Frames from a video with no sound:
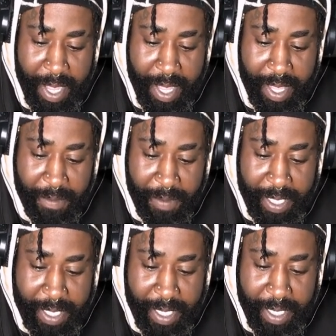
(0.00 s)
The
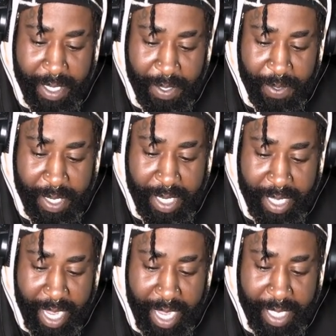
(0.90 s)
affected unit
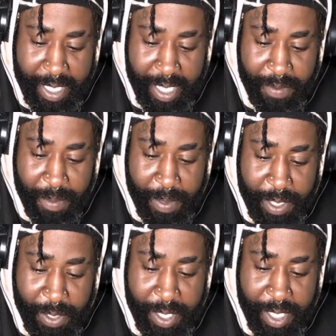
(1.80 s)
gains 11 plus
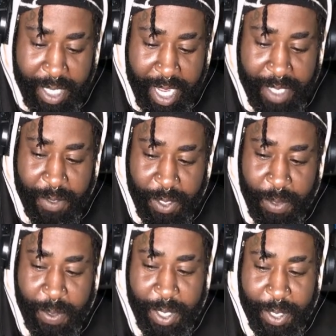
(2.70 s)
crit chance for
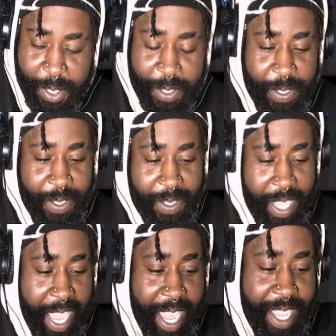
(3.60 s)
2 turns.
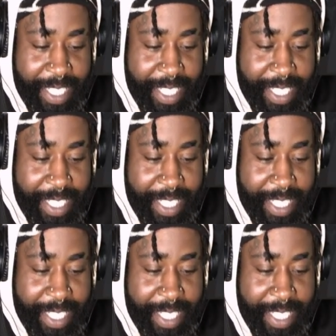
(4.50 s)
Okay.